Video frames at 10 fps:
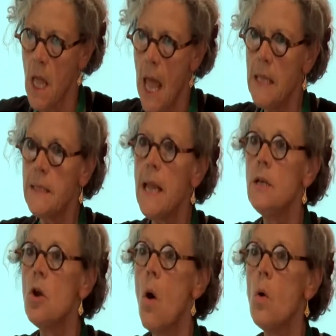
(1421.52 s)
And they
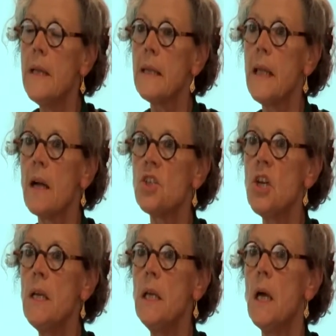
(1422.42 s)
know that
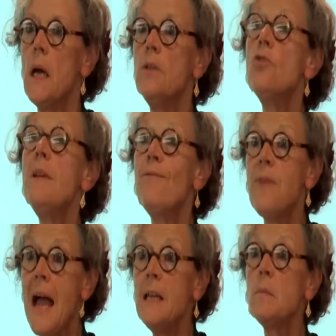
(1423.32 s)
actually the
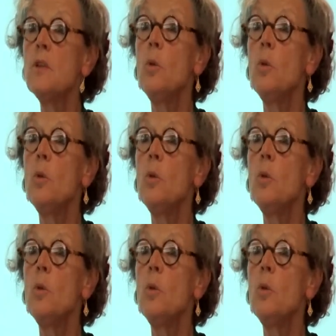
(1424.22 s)
refinement